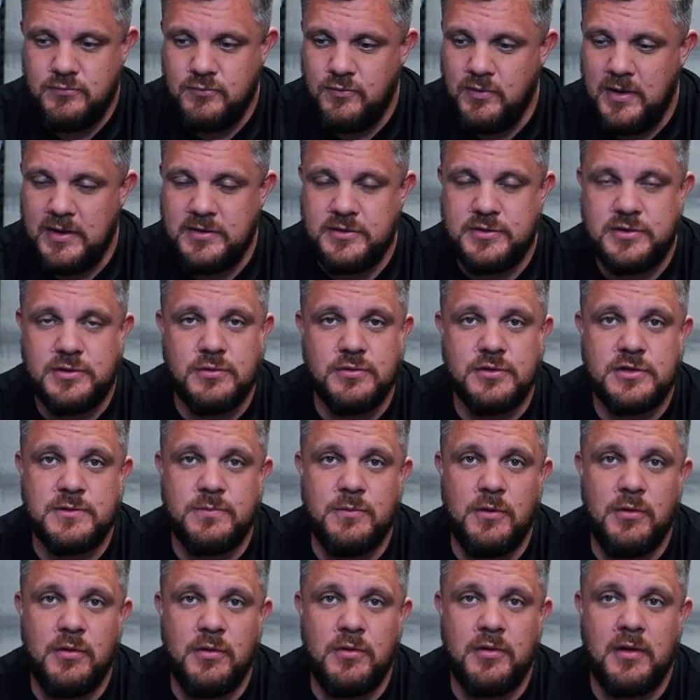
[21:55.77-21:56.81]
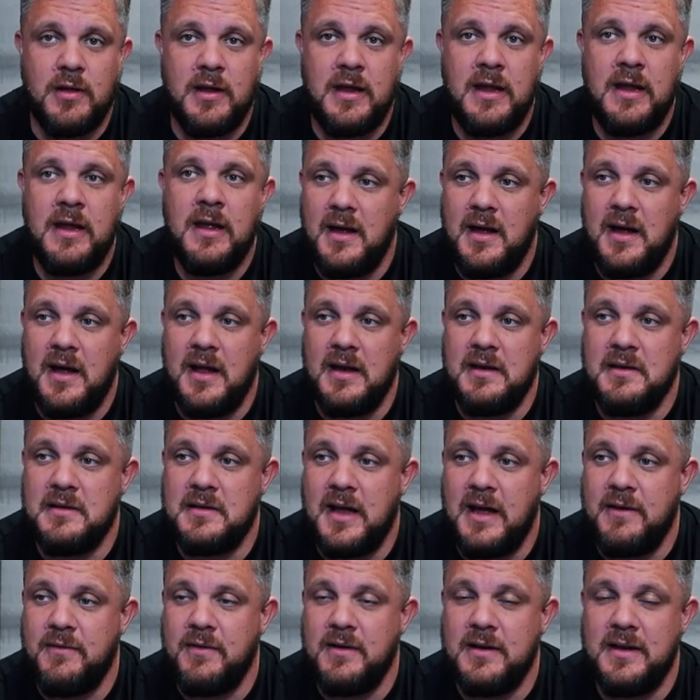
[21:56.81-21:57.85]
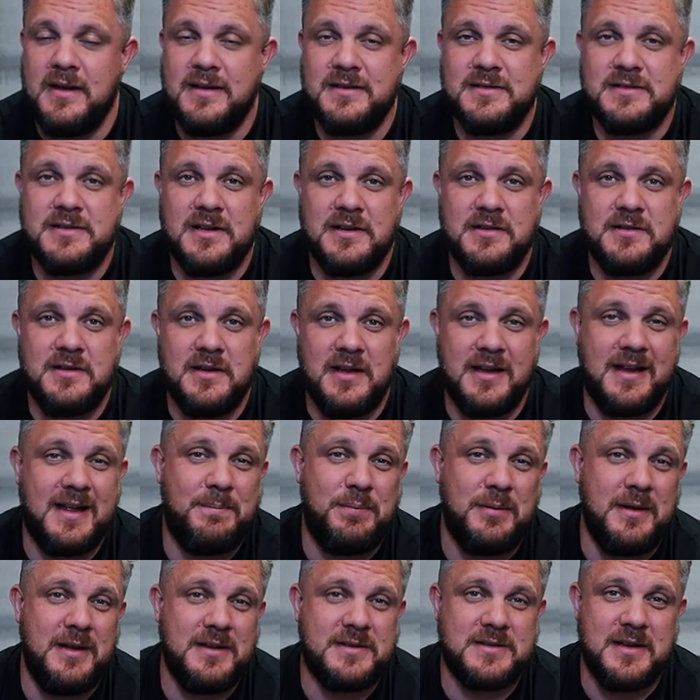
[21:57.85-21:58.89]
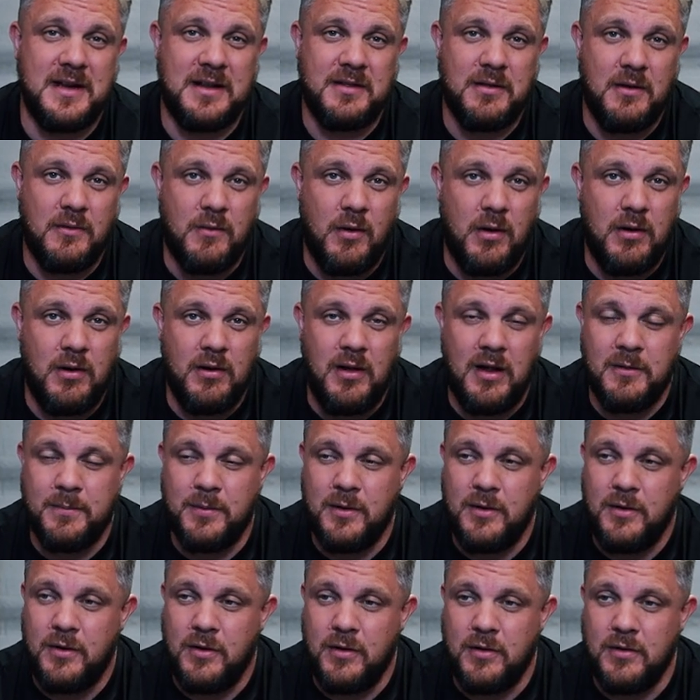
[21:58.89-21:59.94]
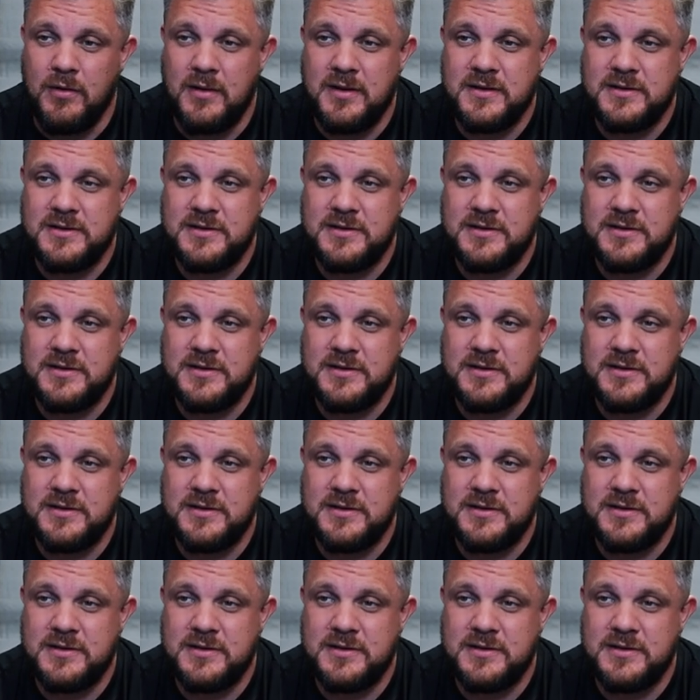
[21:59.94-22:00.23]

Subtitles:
run so smoothly, and having it in such, like, a place like the Royal Albert Hall.